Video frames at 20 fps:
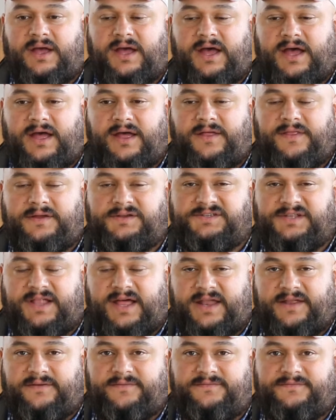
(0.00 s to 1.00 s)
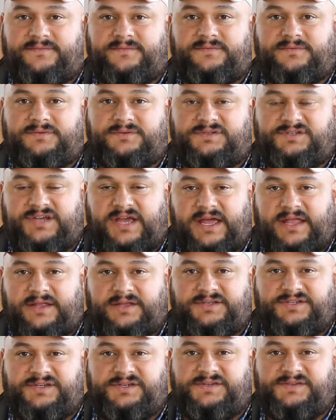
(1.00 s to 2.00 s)
There's a lot of
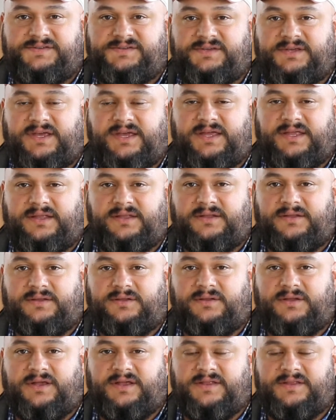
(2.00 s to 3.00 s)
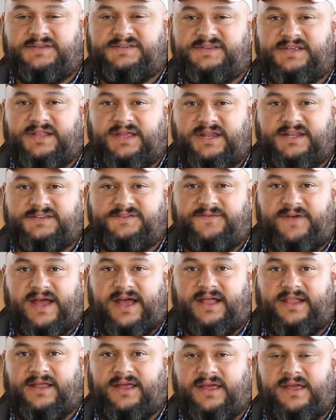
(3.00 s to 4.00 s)
challenges in the Salinas
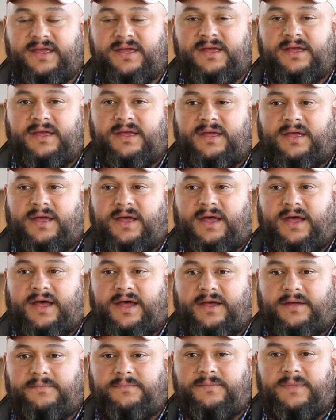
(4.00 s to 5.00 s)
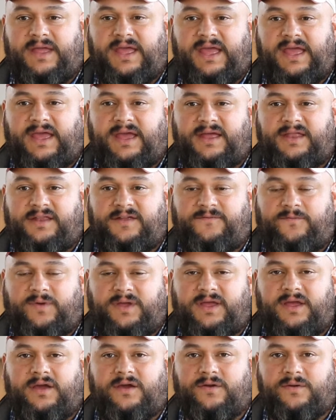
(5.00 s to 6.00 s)
Valley, and if
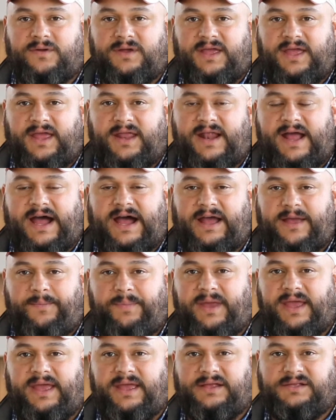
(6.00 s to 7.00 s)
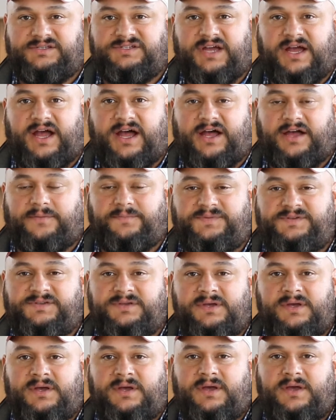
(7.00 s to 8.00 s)
we can create high-paying jobs
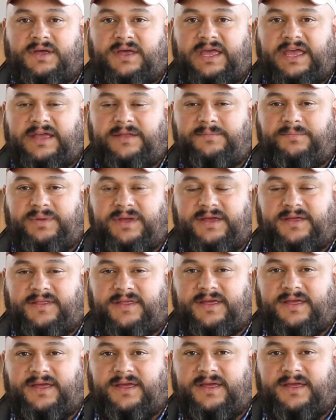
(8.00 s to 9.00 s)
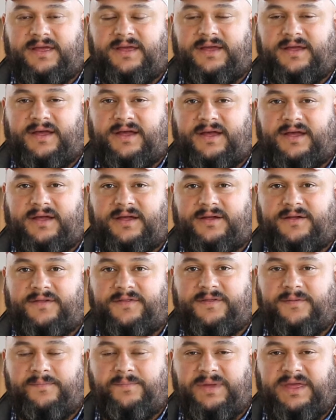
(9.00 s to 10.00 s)
and be
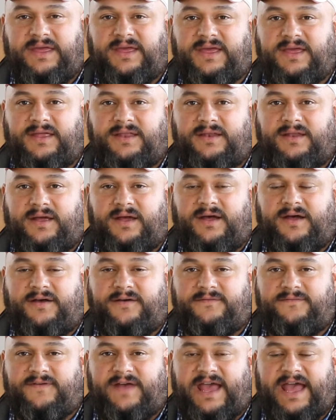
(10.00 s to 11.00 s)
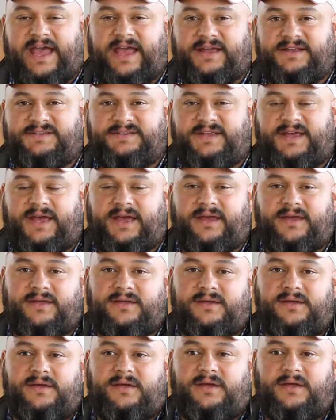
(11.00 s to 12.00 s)
the beacon of
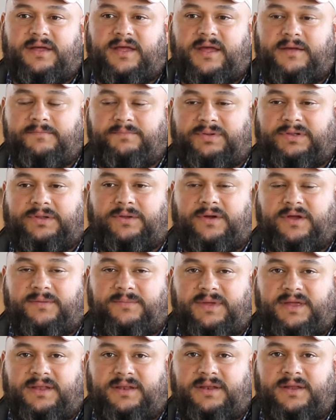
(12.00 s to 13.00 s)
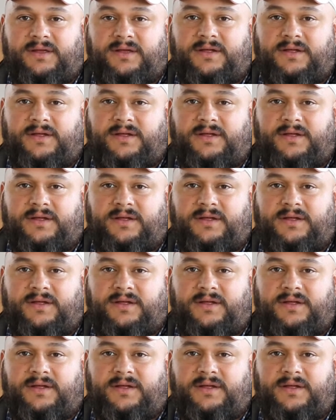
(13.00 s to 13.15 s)
AgTech employment,